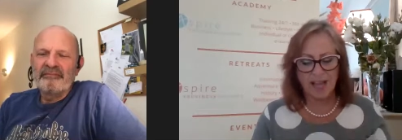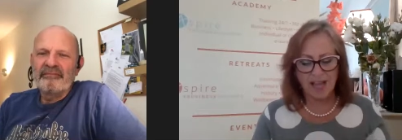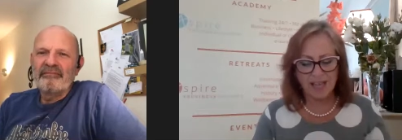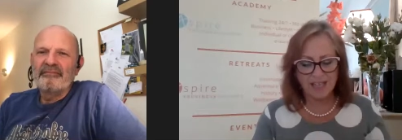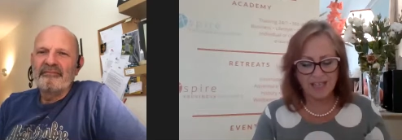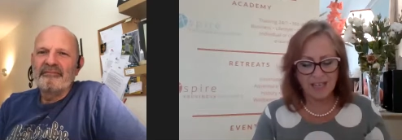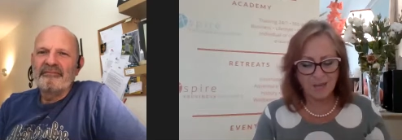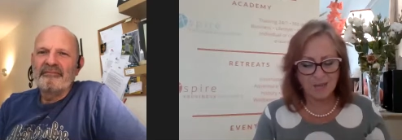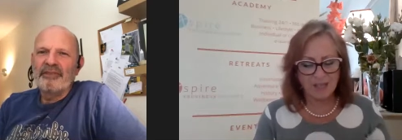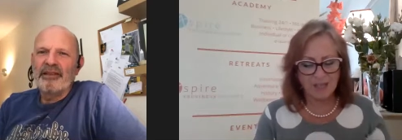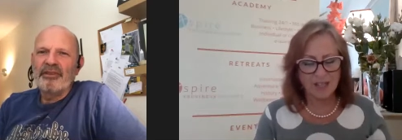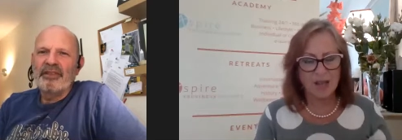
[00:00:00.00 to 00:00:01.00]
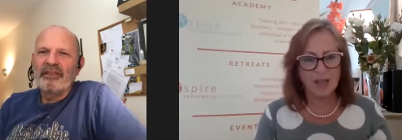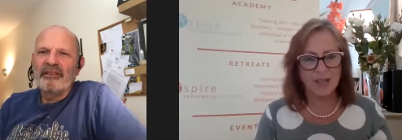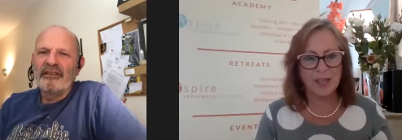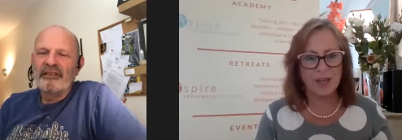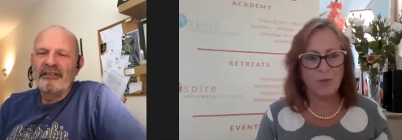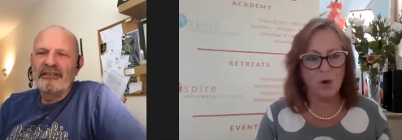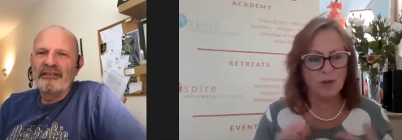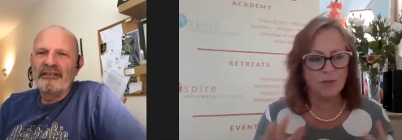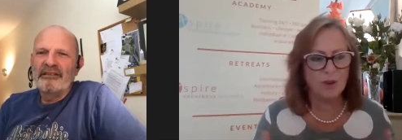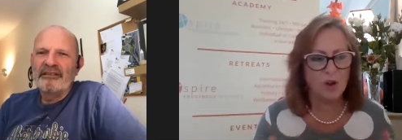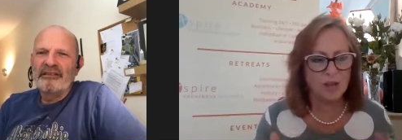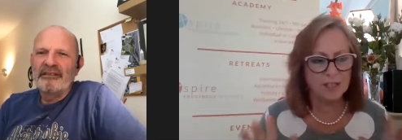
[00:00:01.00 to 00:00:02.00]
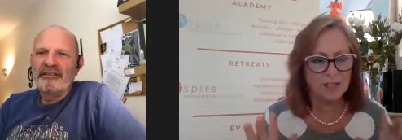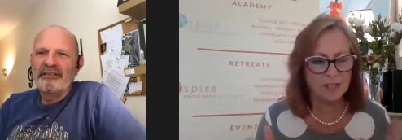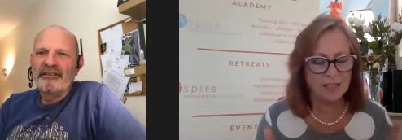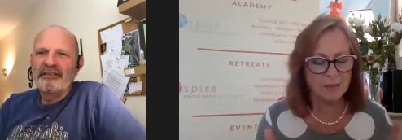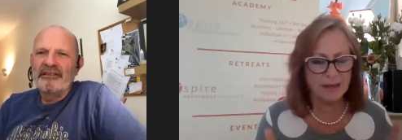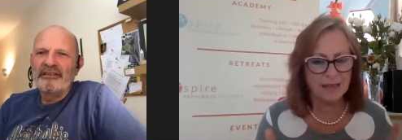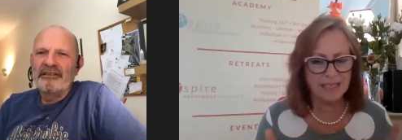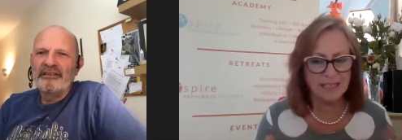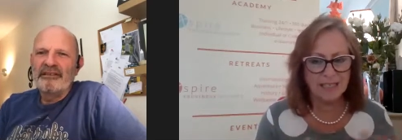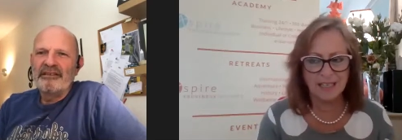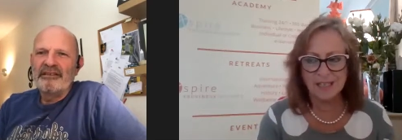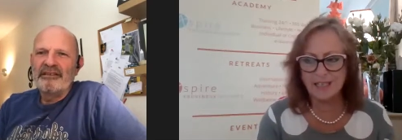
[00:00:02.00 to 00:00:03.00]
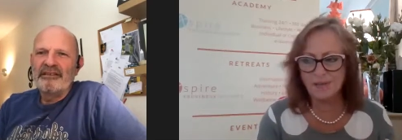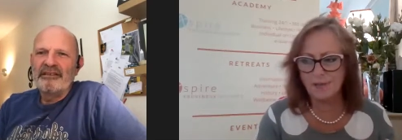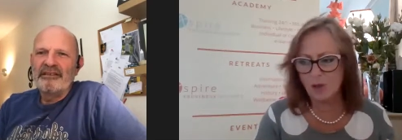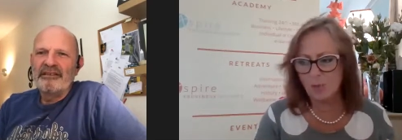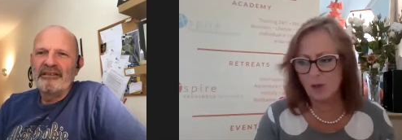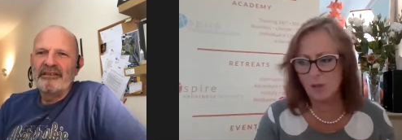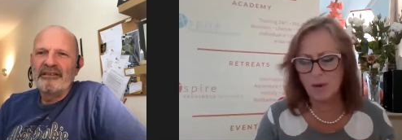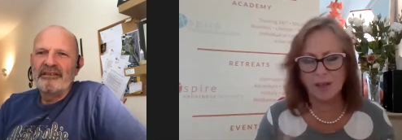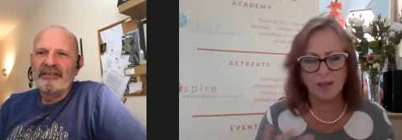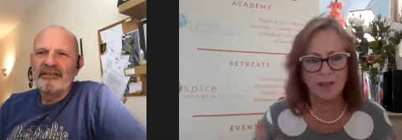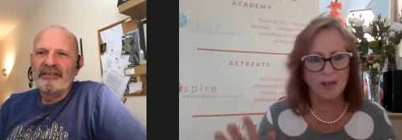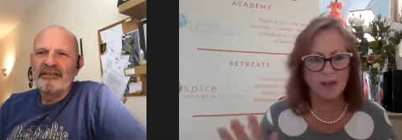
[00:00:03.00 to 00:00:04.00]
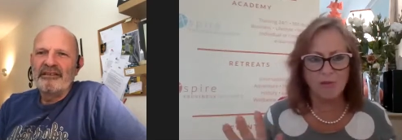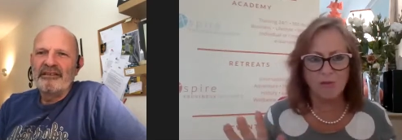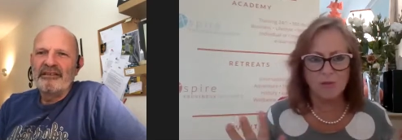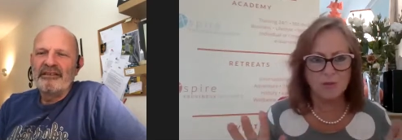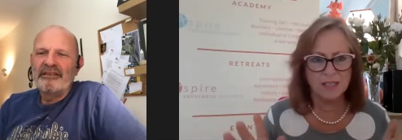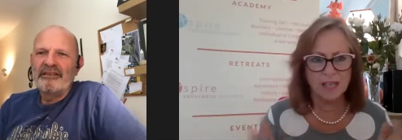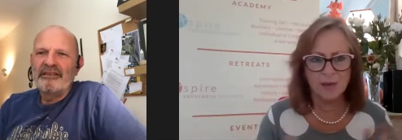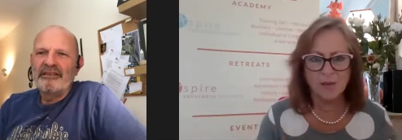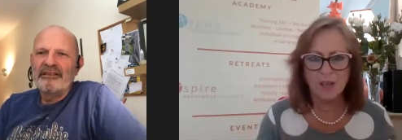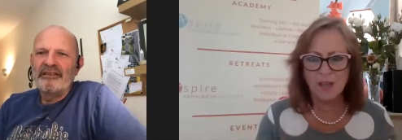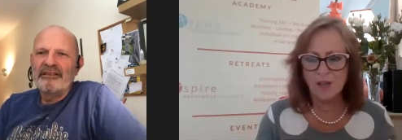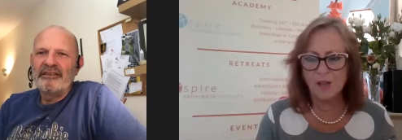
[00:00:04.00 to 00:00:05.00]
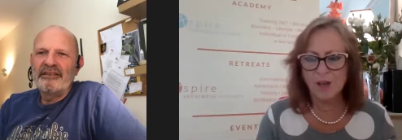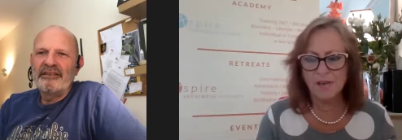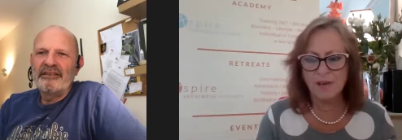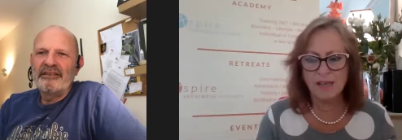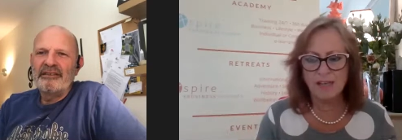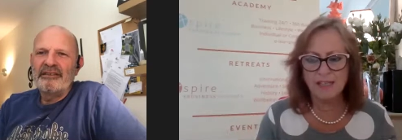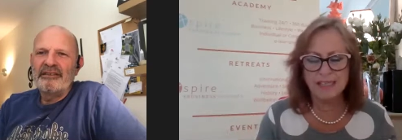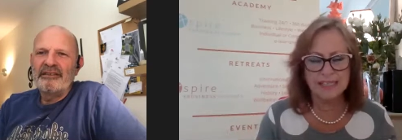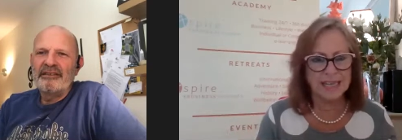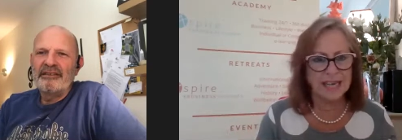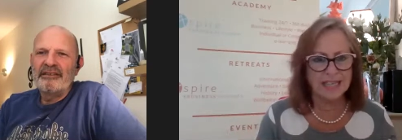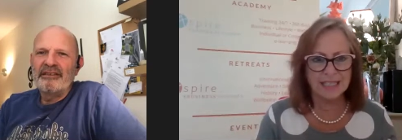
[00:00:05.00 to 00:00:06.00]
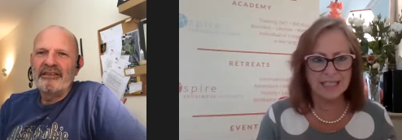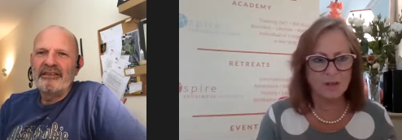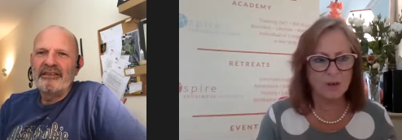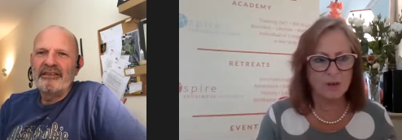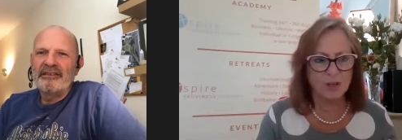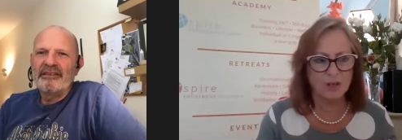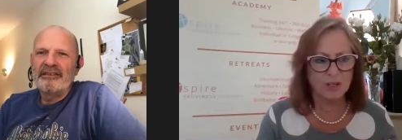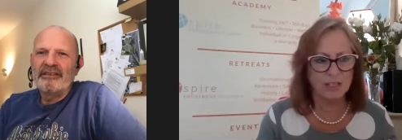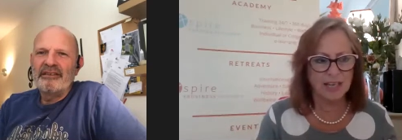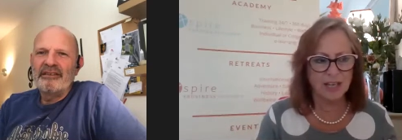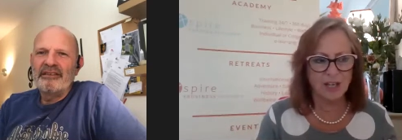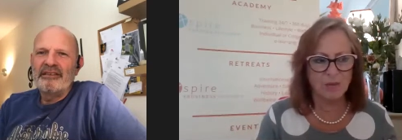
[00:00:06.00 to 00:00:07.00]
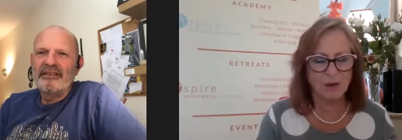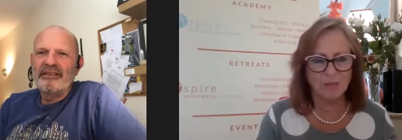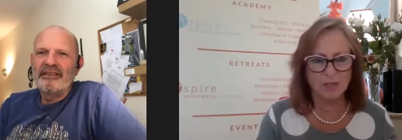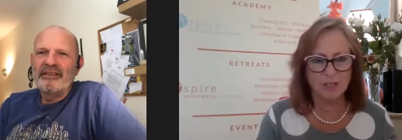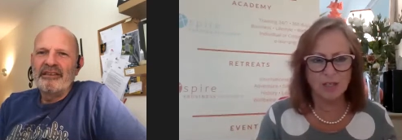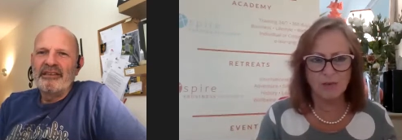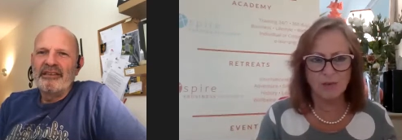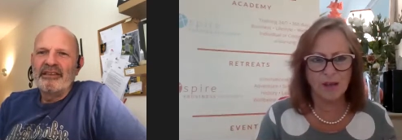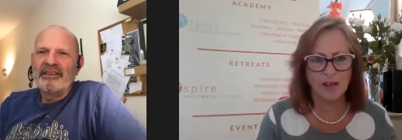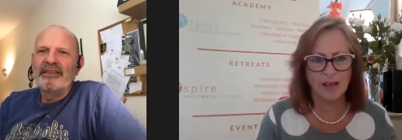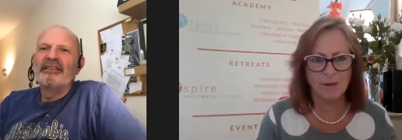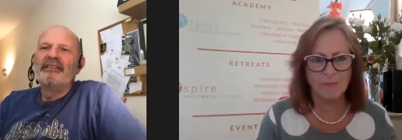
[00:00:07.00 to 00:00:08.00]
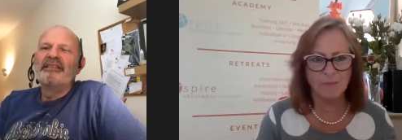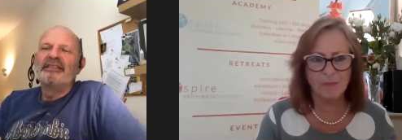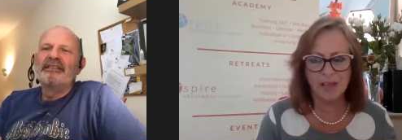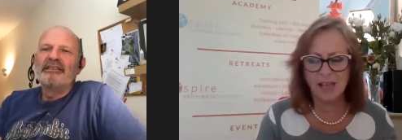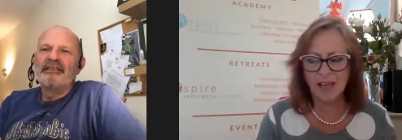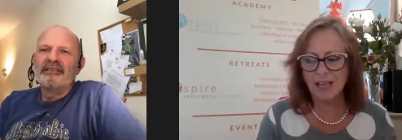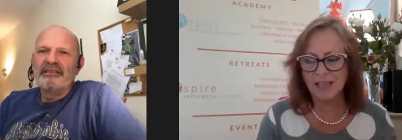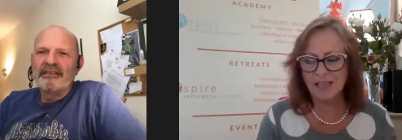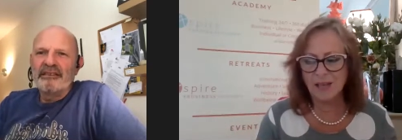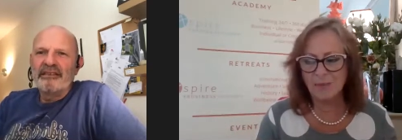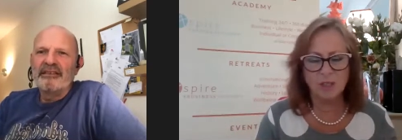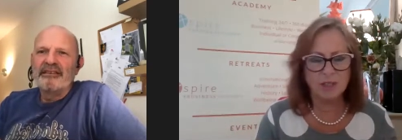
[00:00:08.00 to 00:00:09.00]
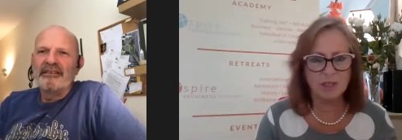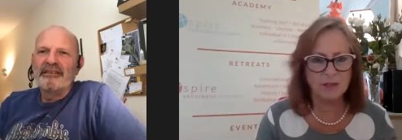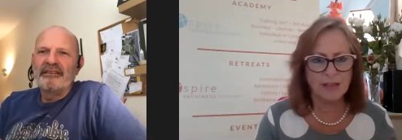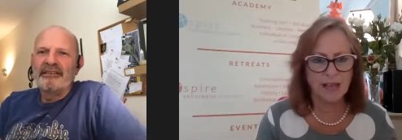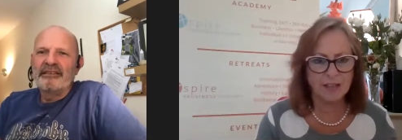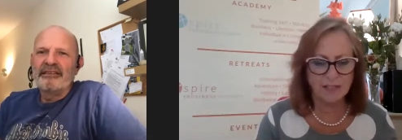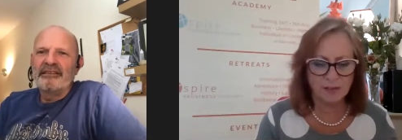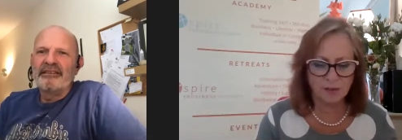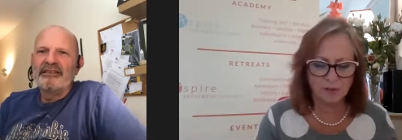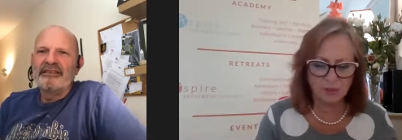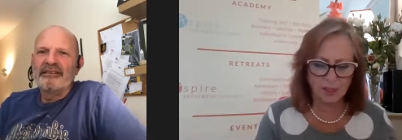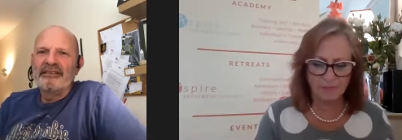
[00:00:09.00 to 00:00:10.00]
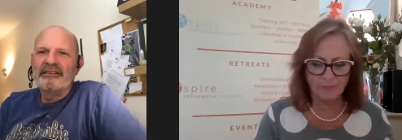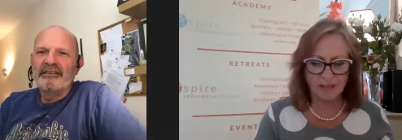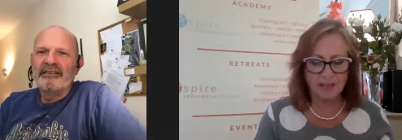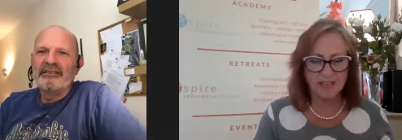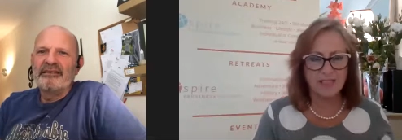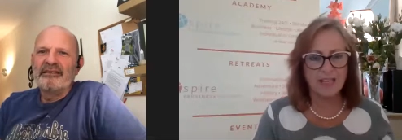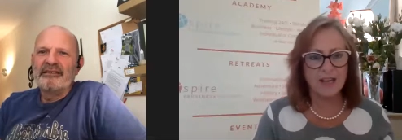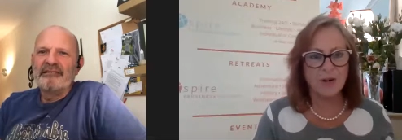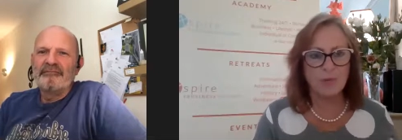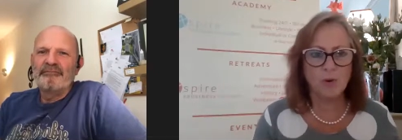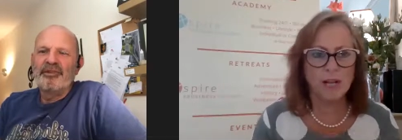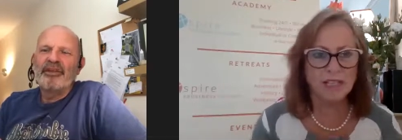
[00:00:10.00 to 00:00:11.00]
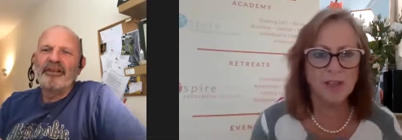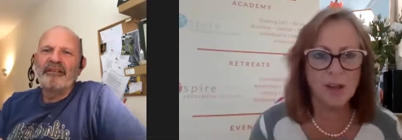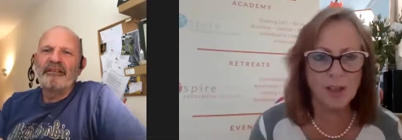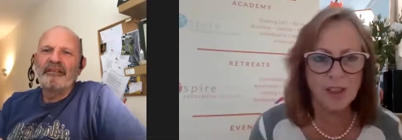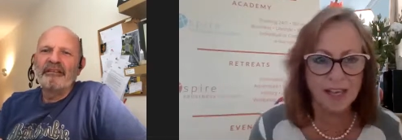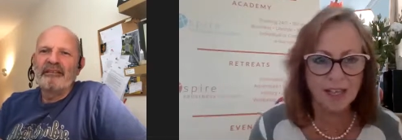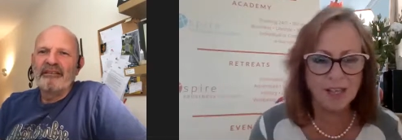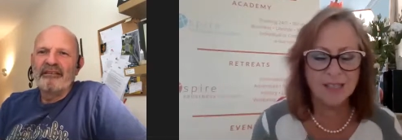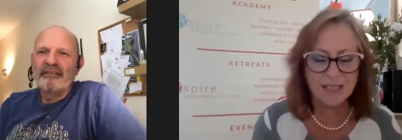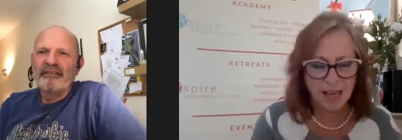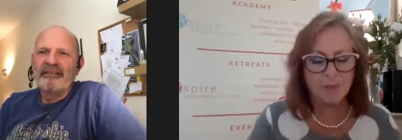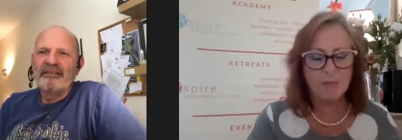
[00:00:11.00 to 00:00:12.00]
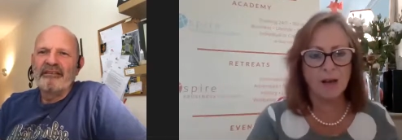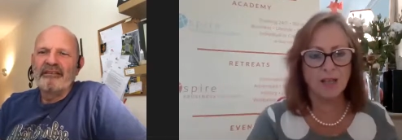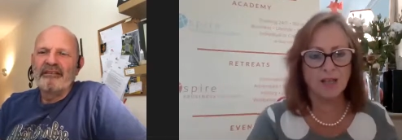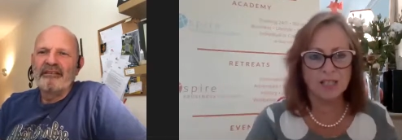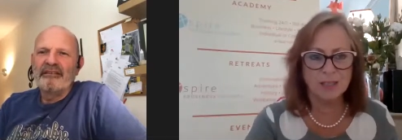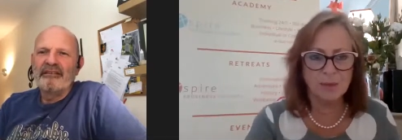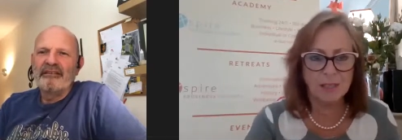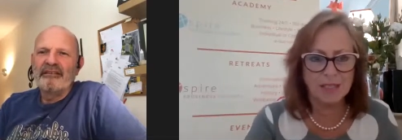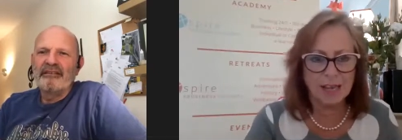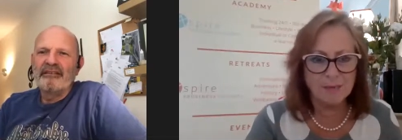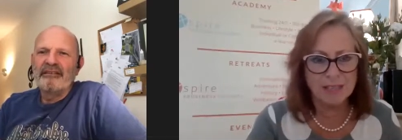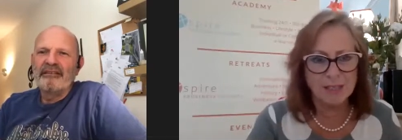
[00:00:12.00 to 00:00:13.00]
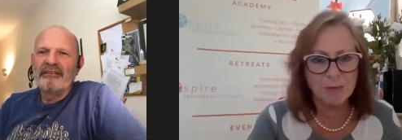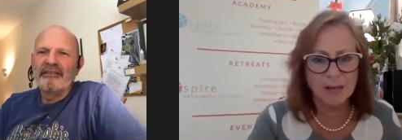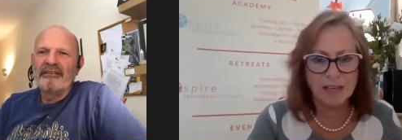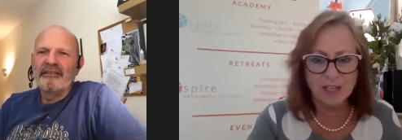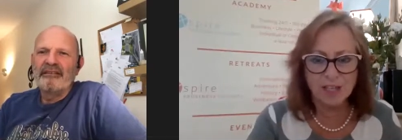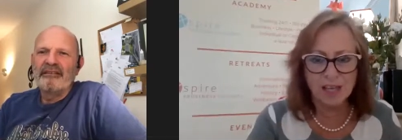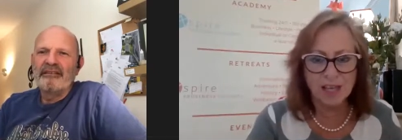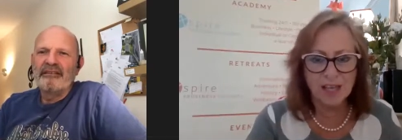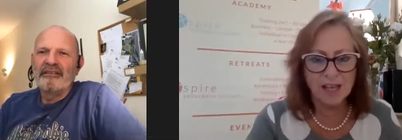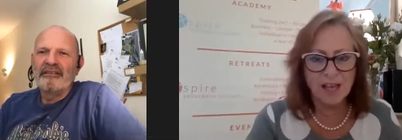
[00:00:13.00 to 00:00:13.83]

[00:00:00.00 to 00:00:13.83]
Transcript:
Speaker 1: And uh, because I think what you've got is just amazing. And there's a few people I can think of also that are in the states that we could link you up to. Um, and I'm going to do that this afternoon. So, Brilliant. thank you so much. It's been an absolute pleasure